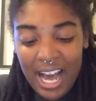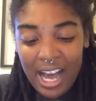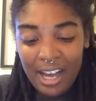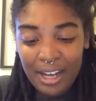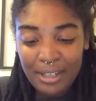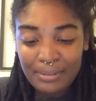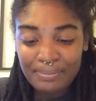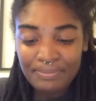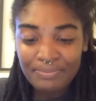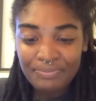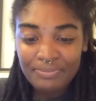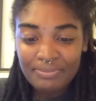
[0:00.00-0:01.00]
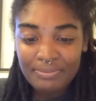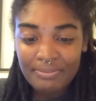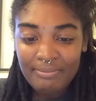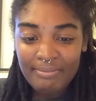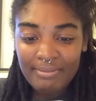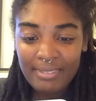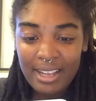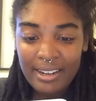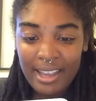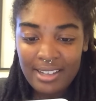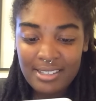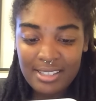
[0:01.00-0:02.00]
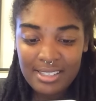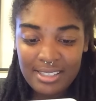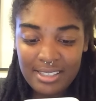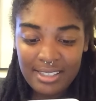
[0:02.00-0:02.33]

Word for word: Um nice.